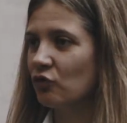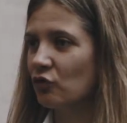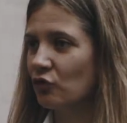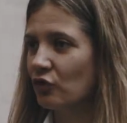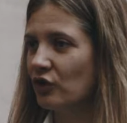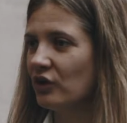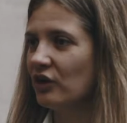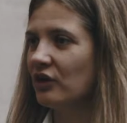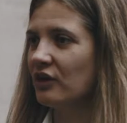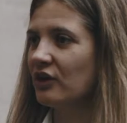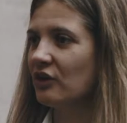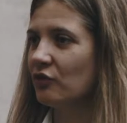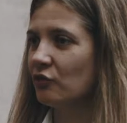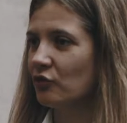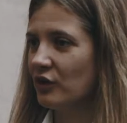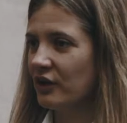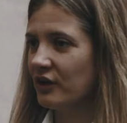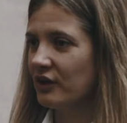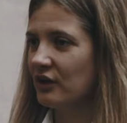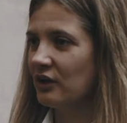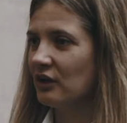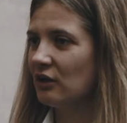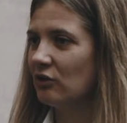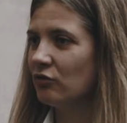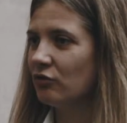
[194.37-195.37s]
really
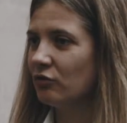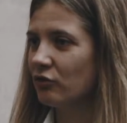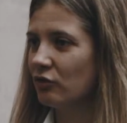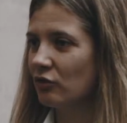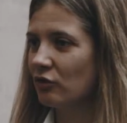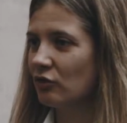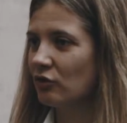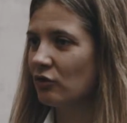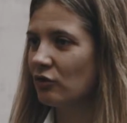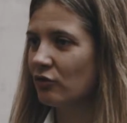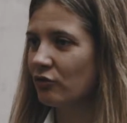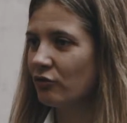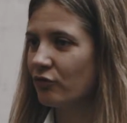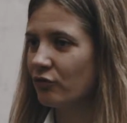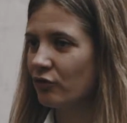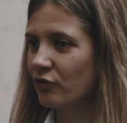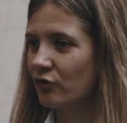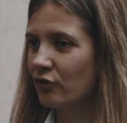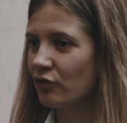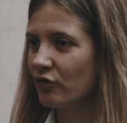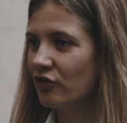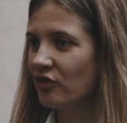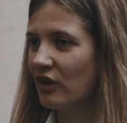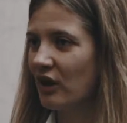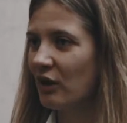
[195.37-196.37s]
ready for
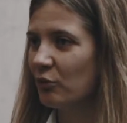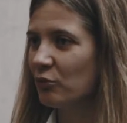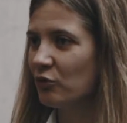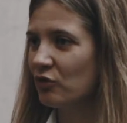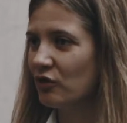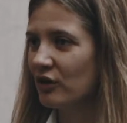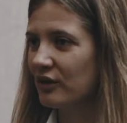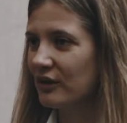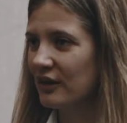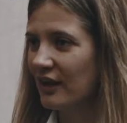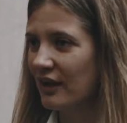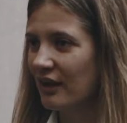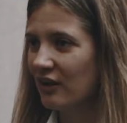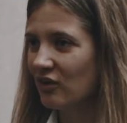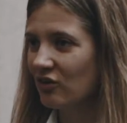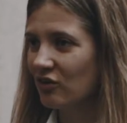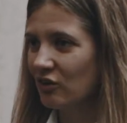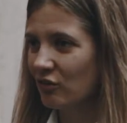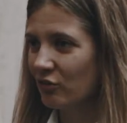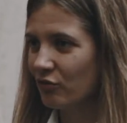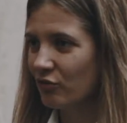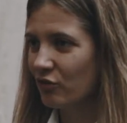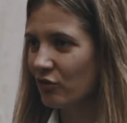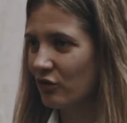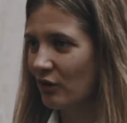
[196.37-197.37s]
cyber attacks
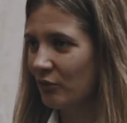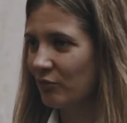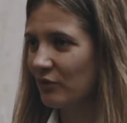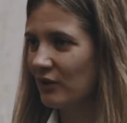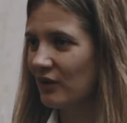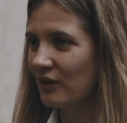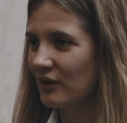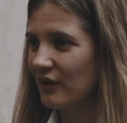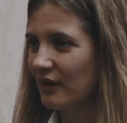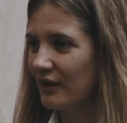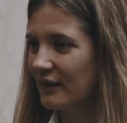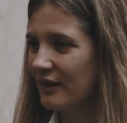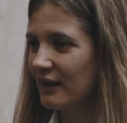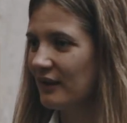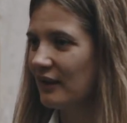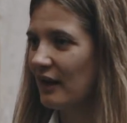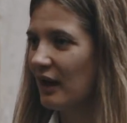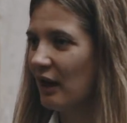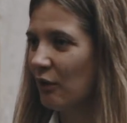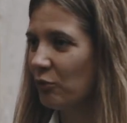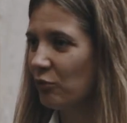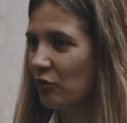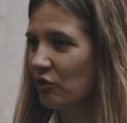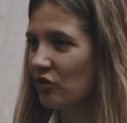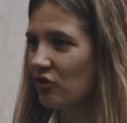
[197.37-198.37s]
if something like that
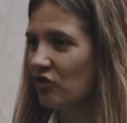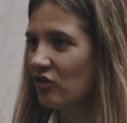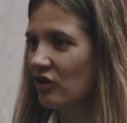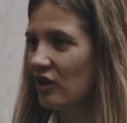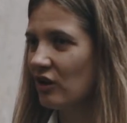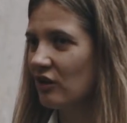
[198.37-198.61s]
happens.